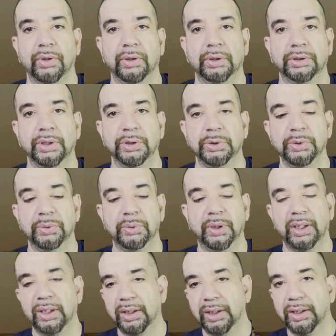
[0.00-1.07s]
There's a two
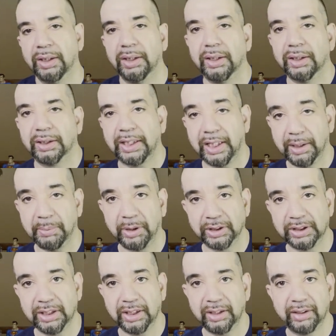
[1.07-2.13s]
candy
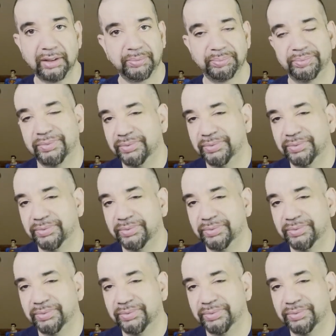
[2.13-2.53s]
bars there